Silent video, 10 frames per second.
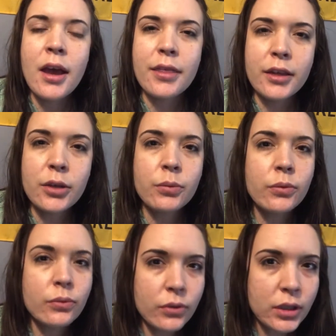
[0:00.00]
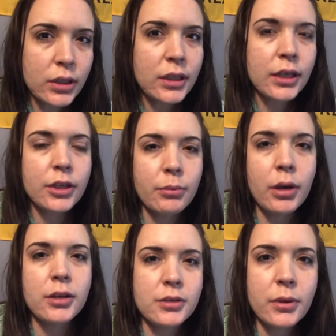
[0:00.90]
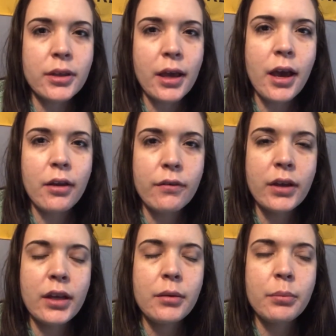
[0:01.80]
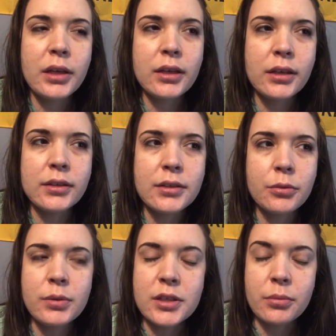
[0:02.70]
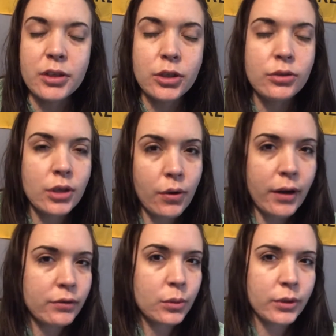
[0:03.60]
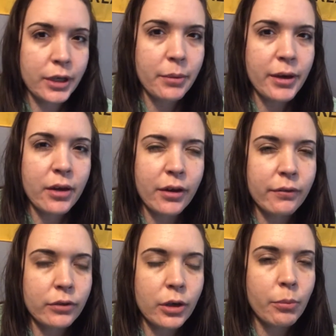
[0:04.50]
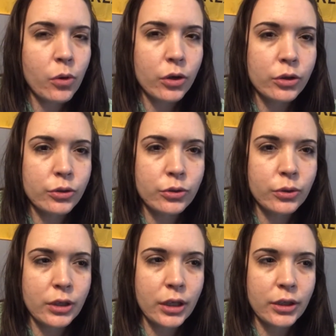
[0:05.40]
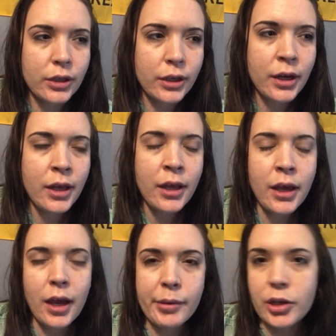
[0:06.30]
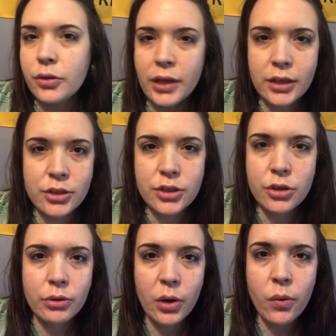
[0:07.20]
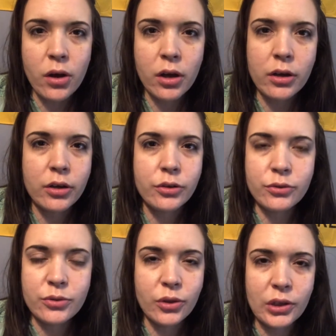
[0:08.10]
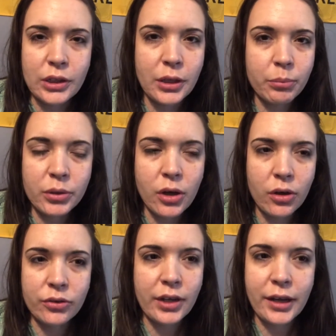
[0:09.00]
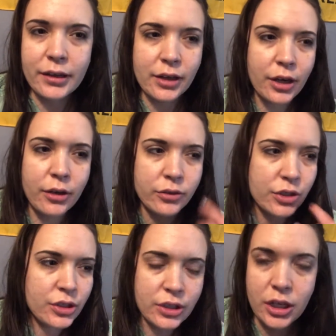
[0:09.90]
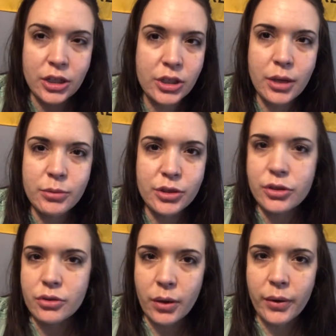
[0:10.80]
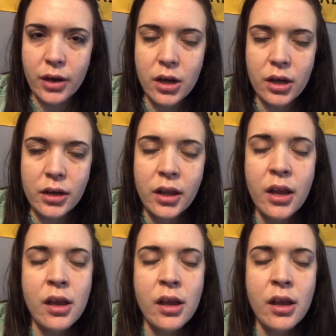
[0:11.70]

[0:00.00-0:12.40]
I think you would really get your money's worth out of it because it would be something you don't have to worry about. Now, for a more neutral color, I mean, who can't just throw on a neutral lip all day, you know, just to touch up, just throw it on.